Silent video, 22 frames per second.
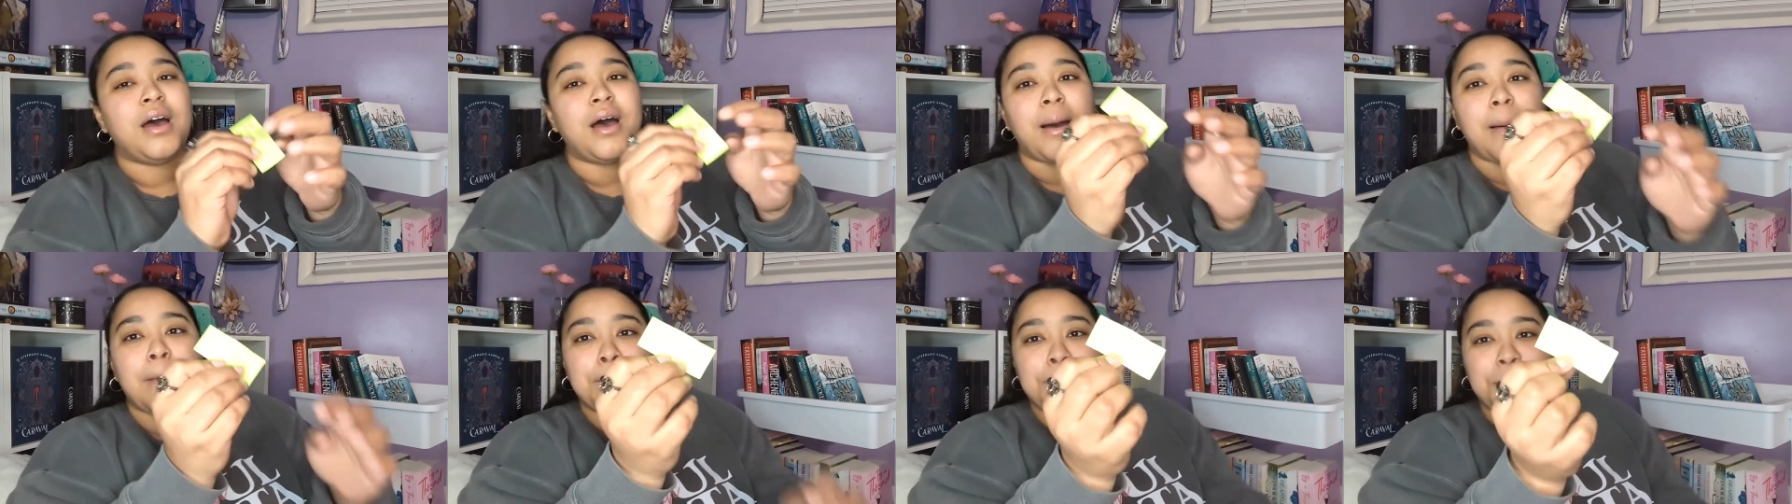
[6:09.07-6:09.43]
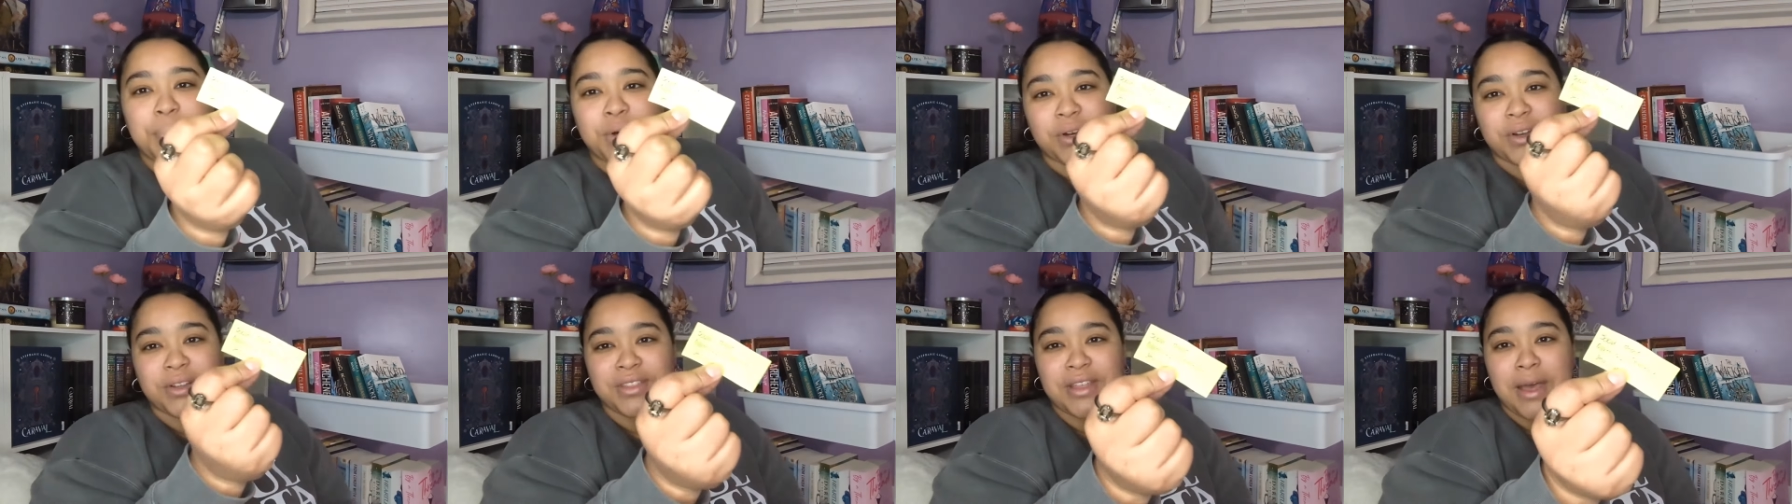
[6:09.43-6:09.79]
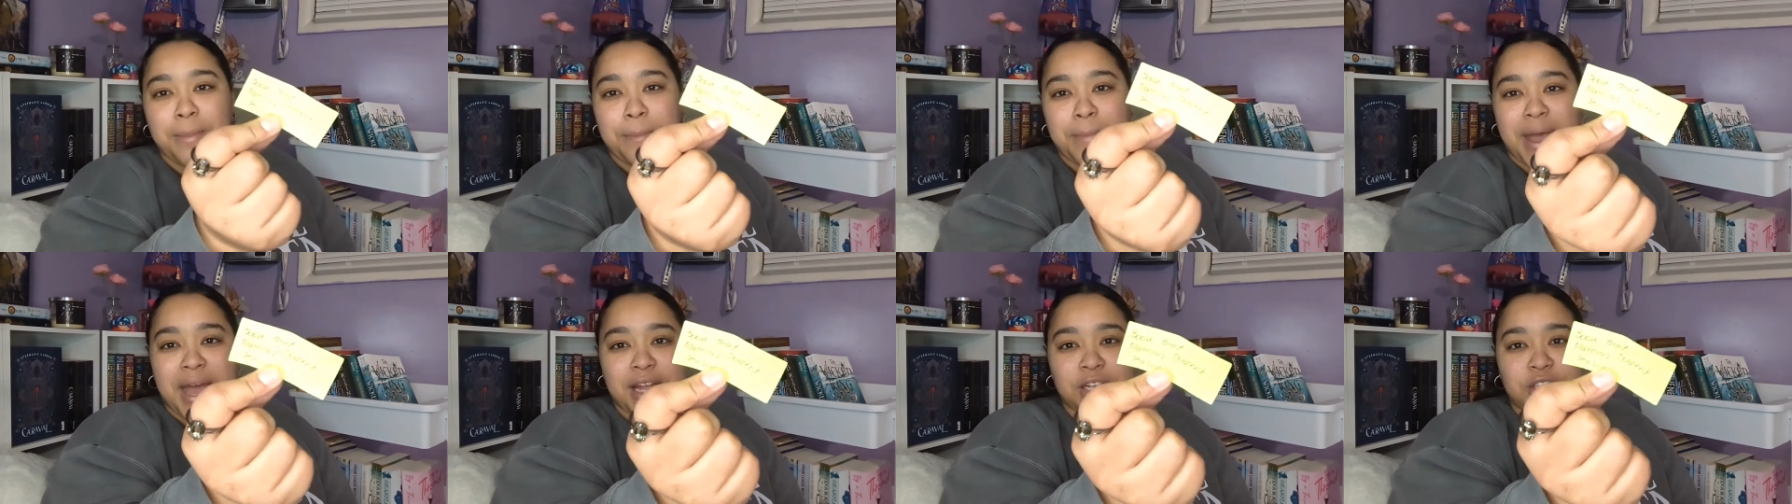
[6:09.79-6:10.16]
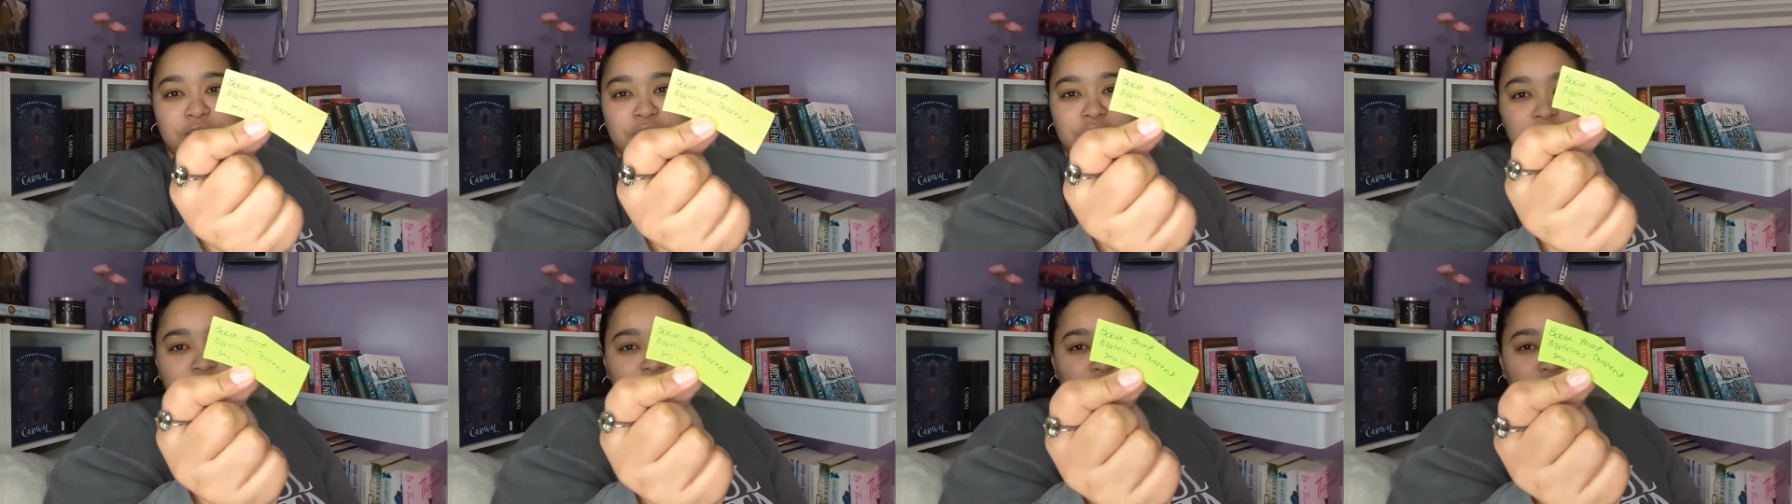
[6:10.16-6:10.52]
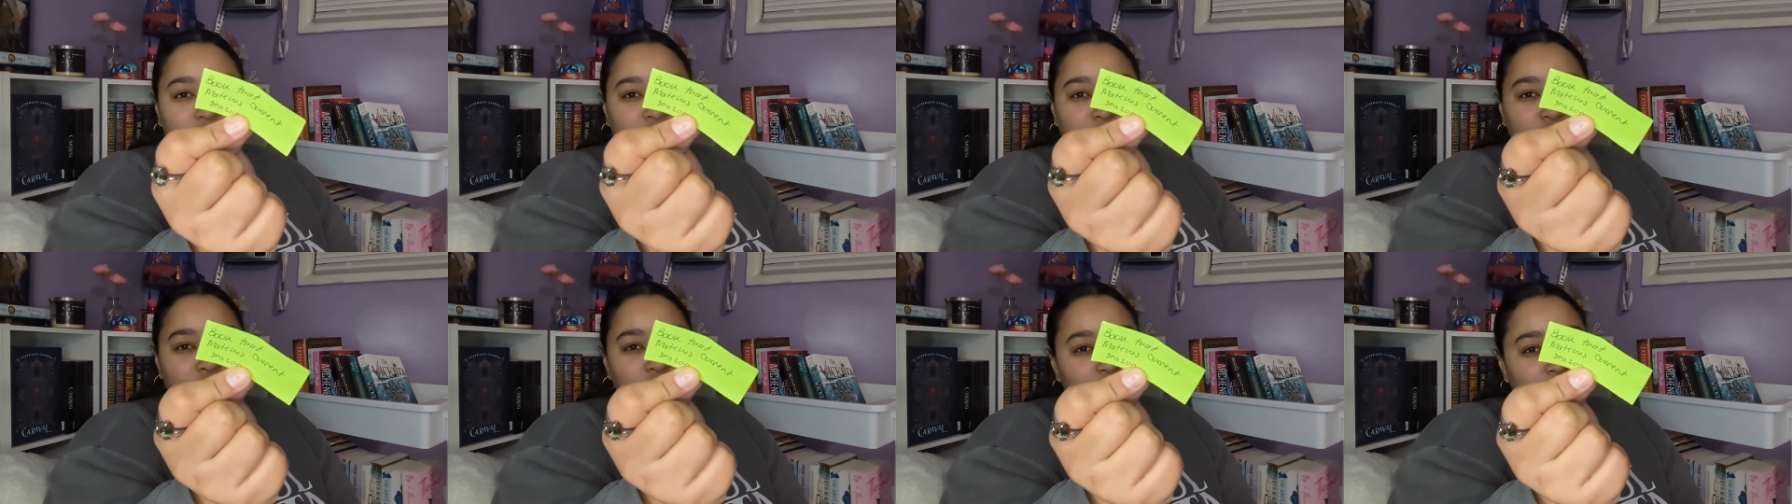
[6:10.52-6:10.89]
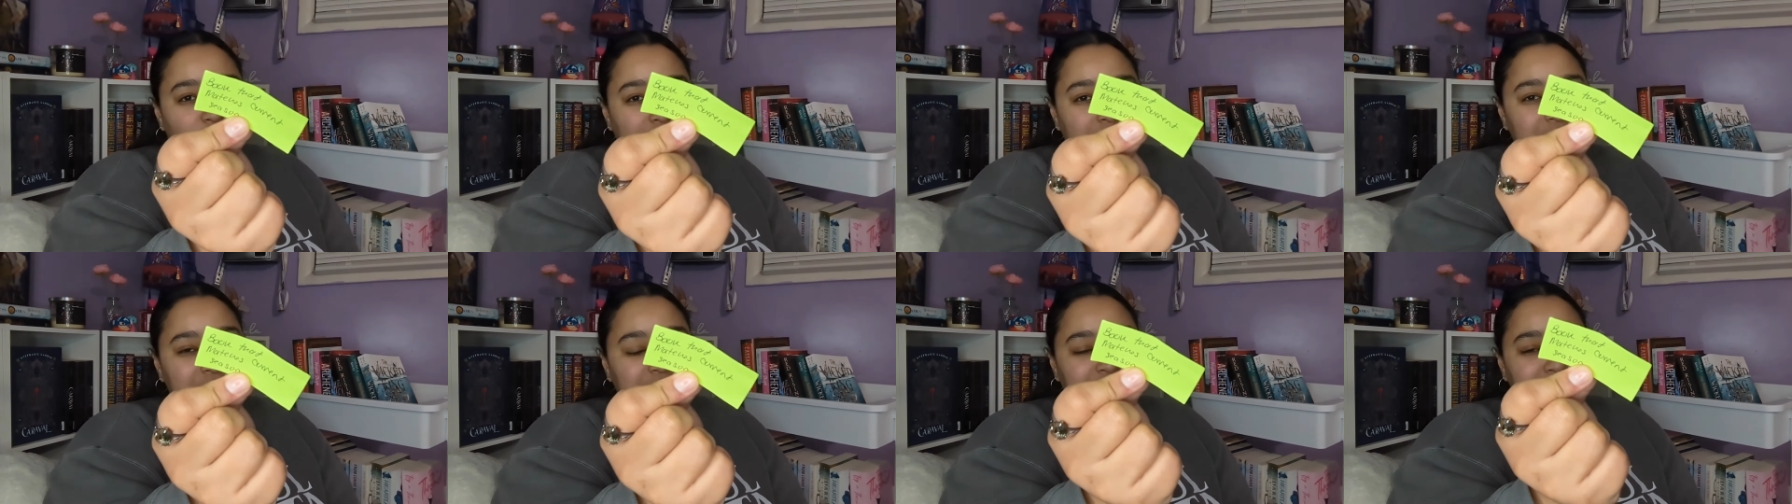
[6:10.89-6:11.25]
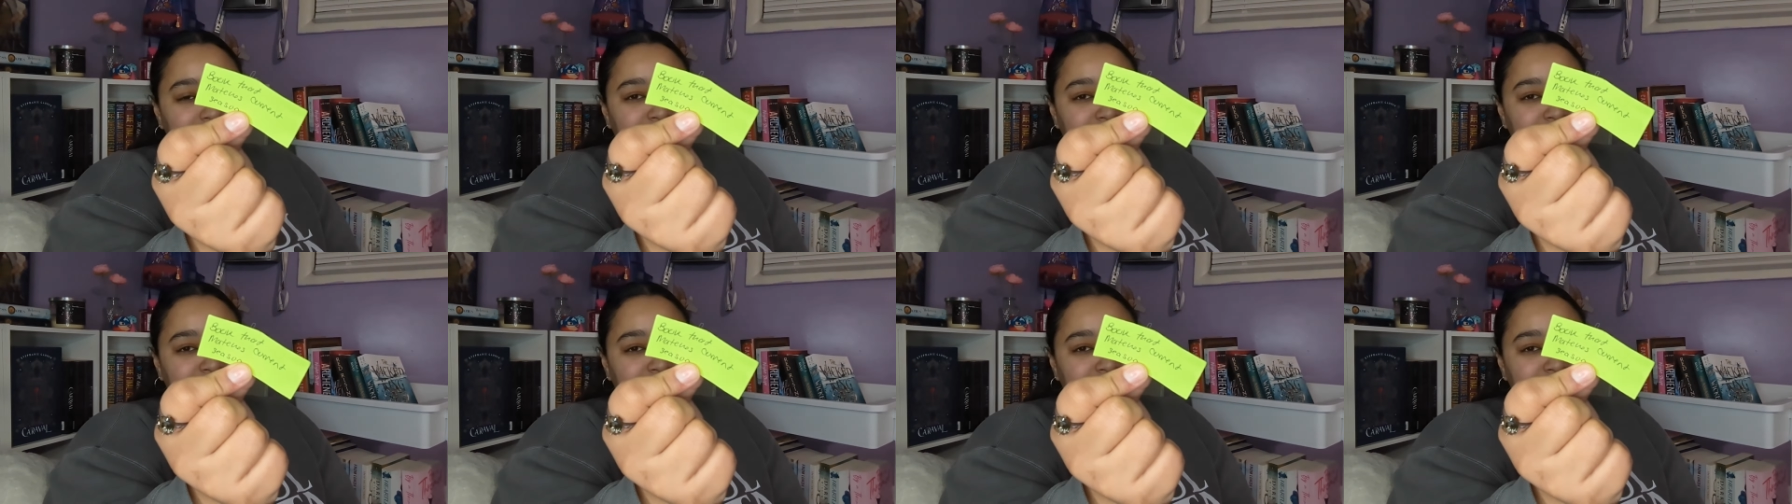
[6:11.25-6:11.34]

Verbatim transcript: a book that matches the current